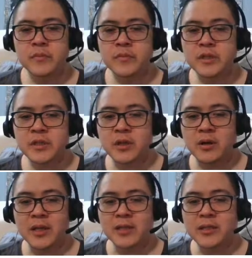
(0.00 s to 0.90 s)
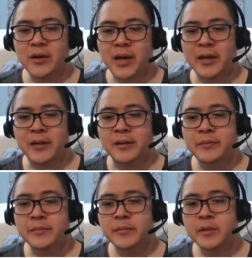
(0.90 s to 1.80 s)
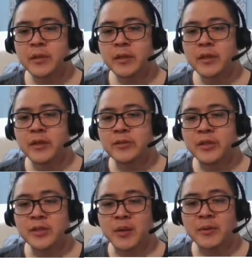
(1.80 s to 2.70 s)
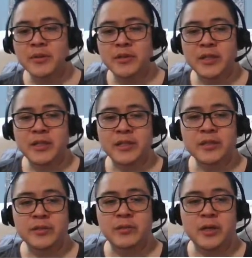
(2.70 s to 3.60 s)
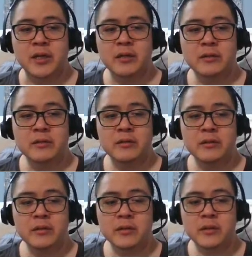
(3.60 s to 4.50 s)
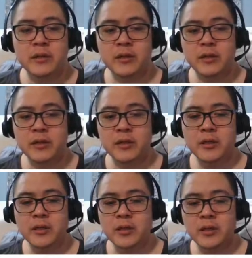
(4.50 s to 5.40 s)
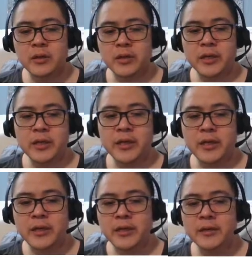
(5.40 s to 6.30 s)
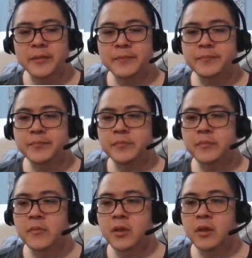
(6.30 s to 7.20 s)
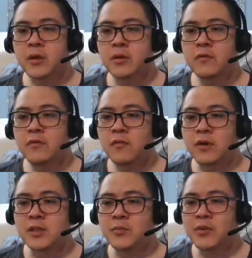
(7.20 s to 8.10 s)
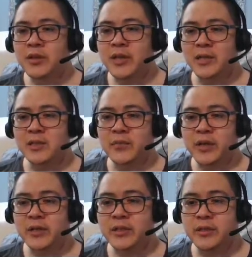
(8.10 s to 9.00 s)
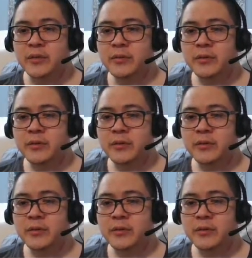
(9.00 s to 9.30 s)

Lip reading: so let's go ahead and use this opportunity to look here for some more things that we could do.